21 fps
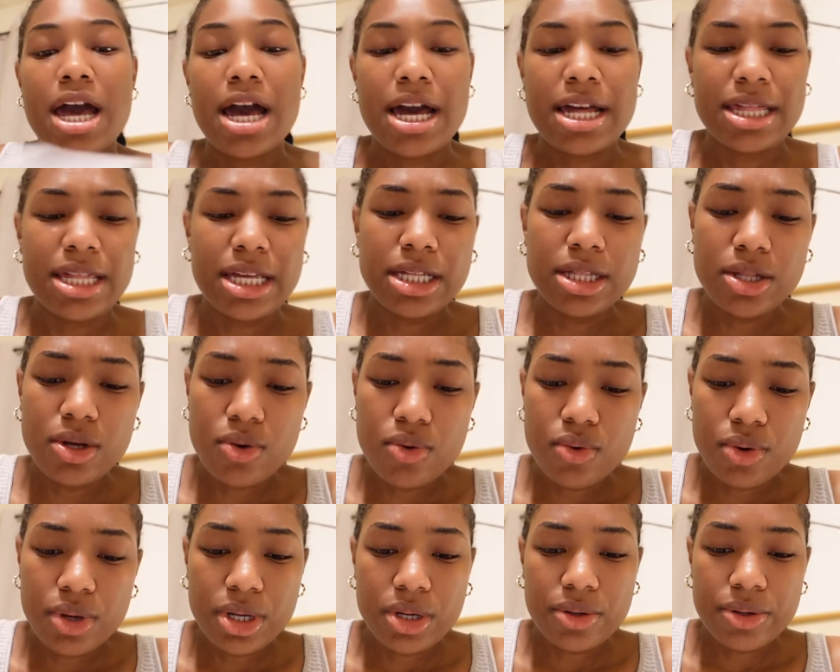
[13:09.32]
I think the
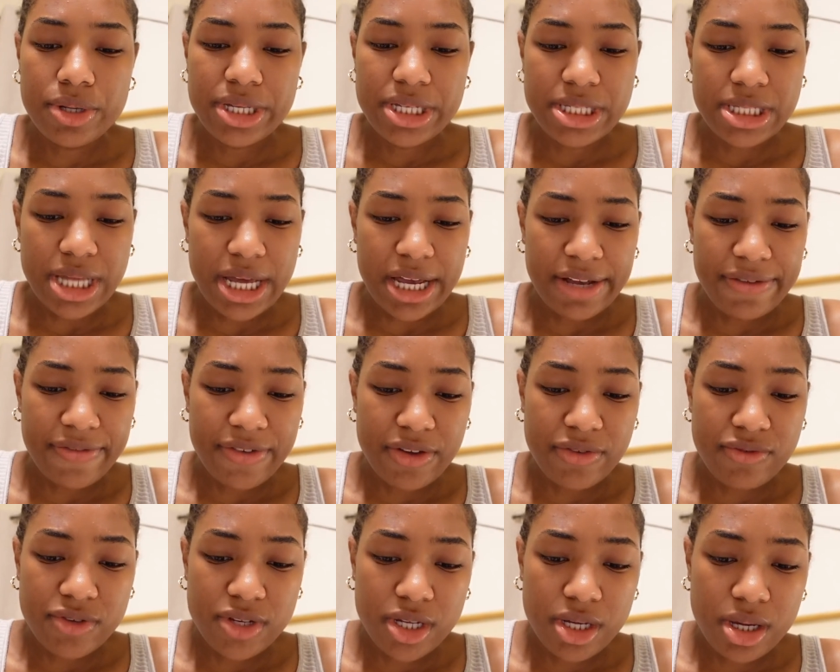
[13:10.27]
oil is like
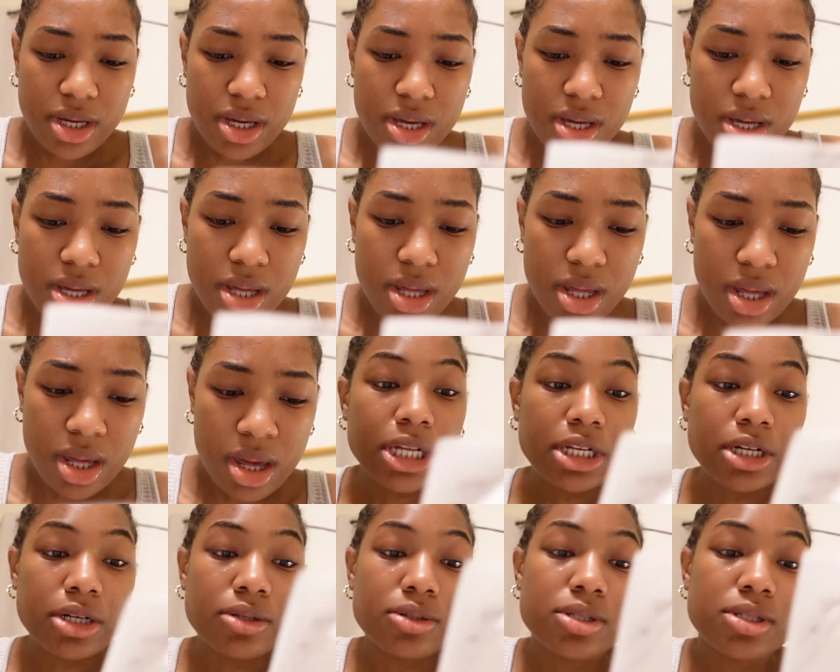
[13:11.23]
50.
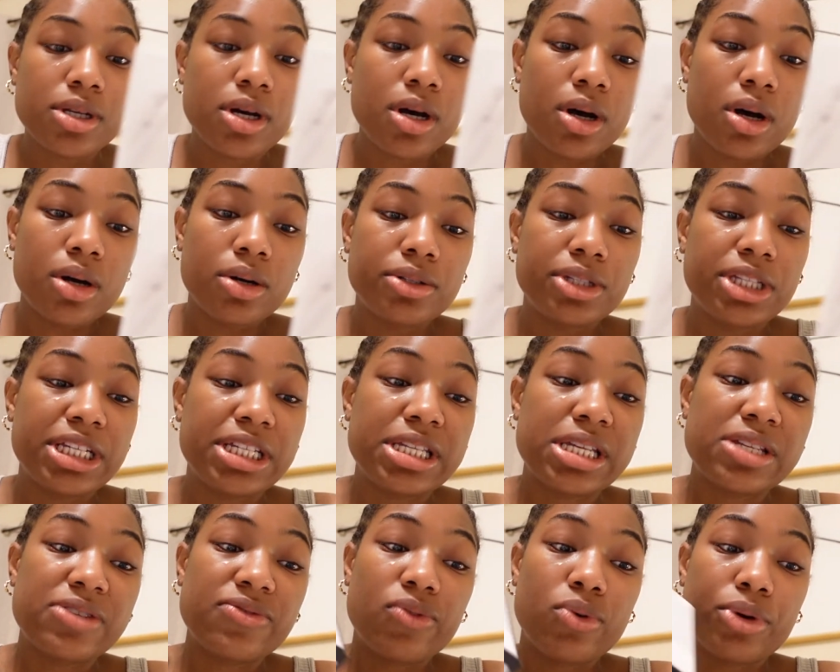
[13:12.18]
No, so this
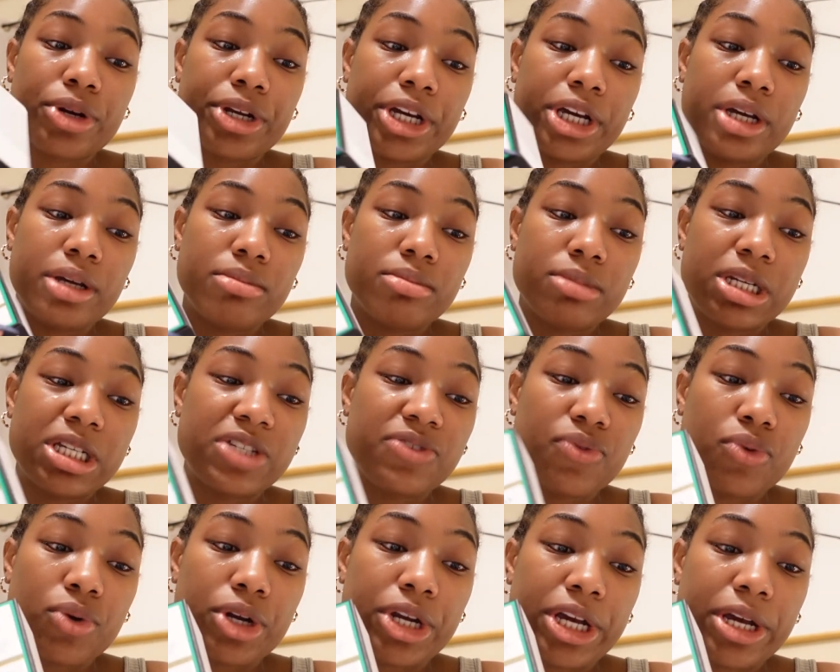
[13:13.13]
is 40. It's
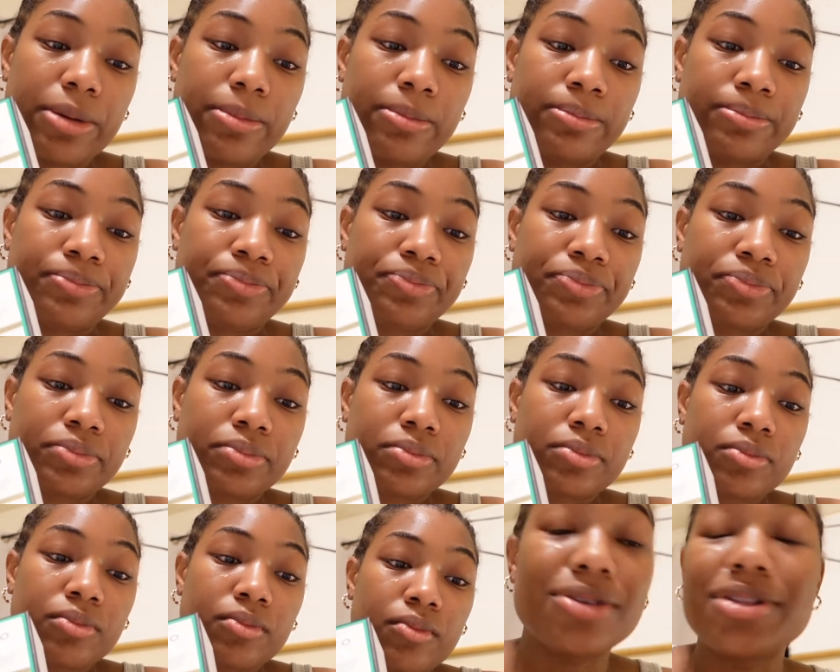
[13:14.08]
40.
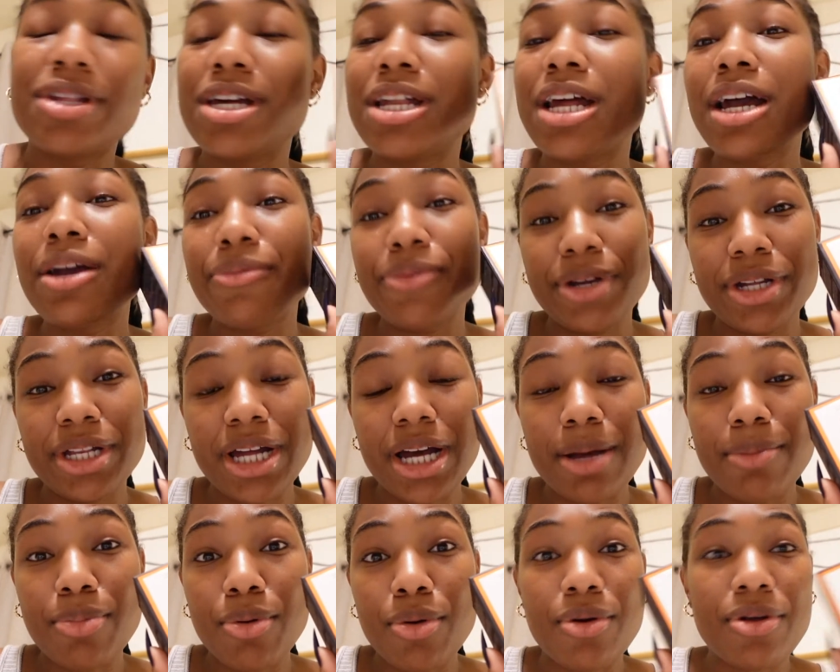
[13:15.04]
So then I read
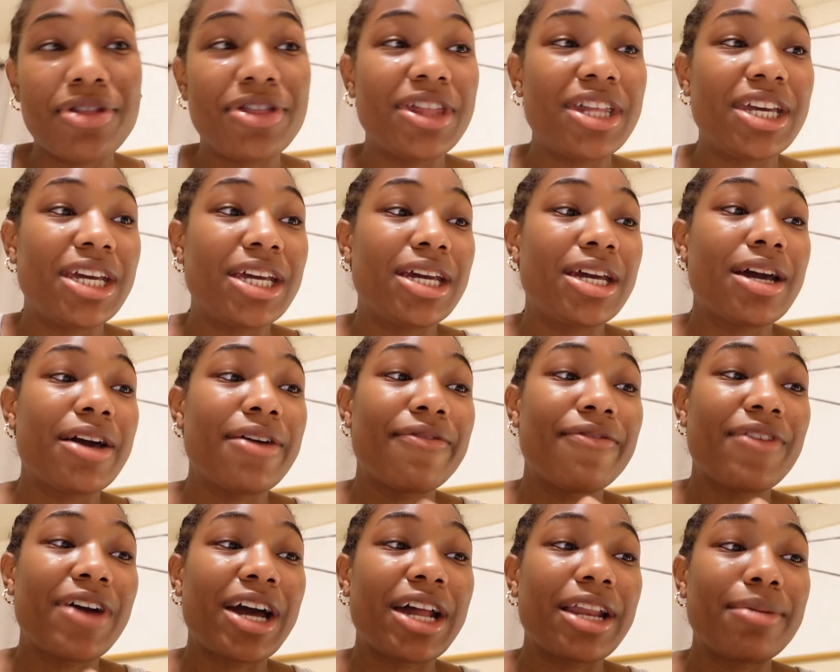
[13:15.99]
up on the
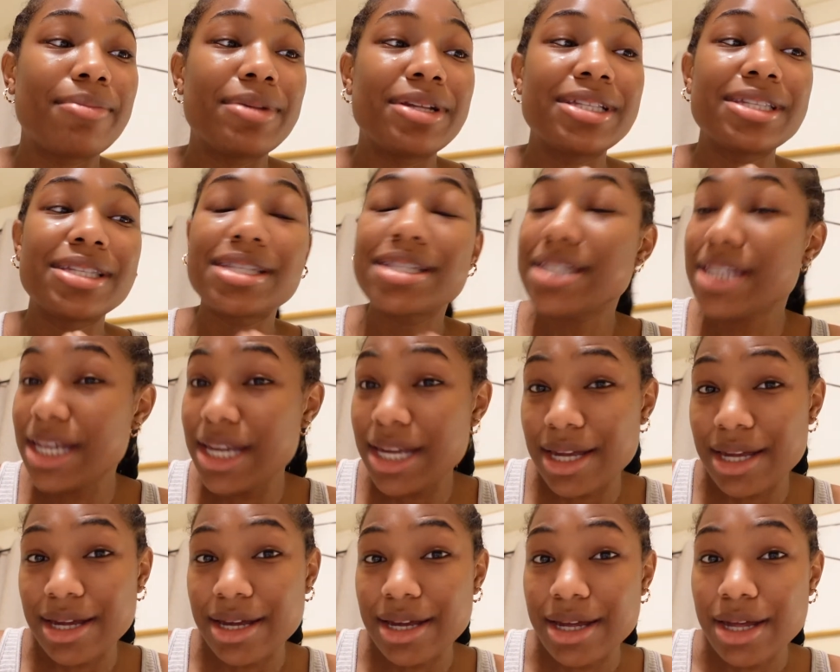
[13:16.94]
vitamin
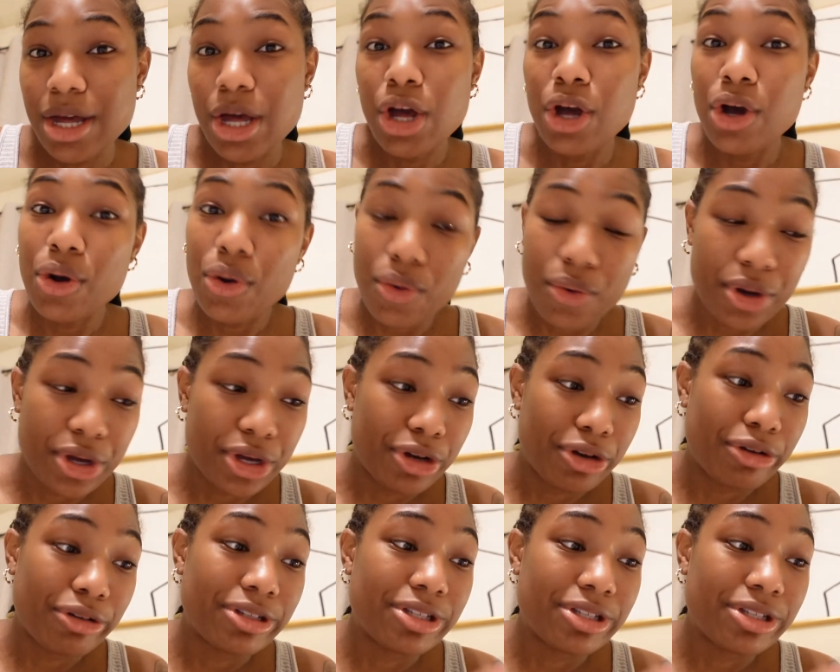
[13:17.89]
C oil.